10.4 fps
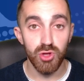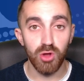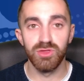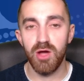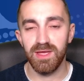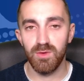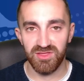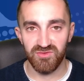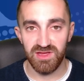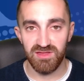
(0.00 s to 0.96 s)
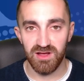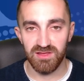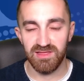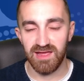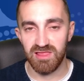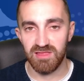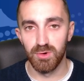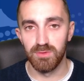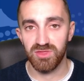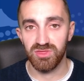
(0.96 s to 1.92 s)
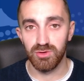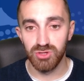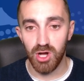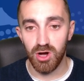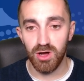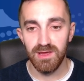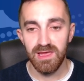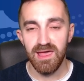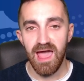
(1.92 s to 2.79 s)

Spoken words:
not knowing whether he started against Bournemouth or not,